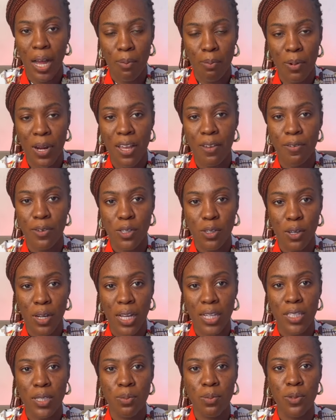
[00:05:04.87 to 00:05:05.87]
applying for
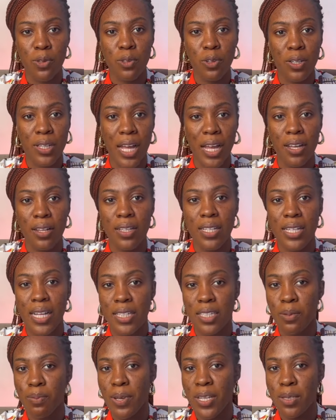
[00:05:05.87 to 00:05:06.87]
scholarship, you know that
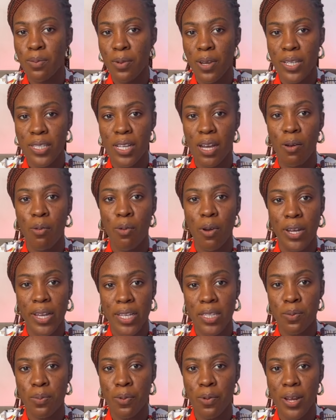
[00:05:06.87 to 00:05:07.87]
leadership experience and work
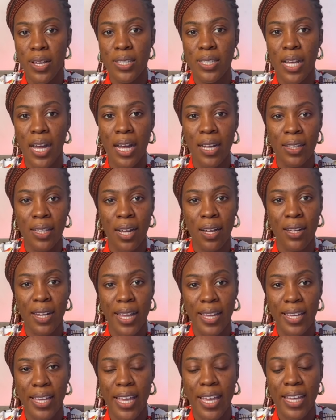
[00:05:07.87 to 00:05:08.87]
experience are now
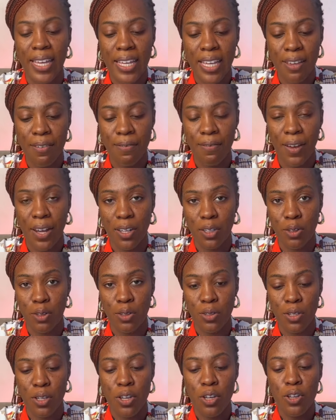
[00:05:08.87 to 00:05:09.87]
like a key
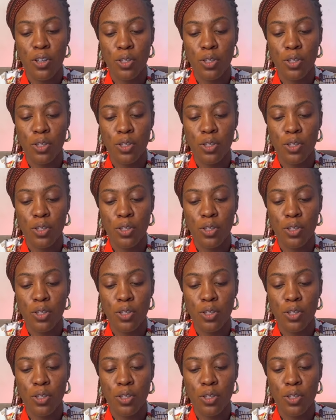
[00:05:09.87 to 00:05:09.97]
factors.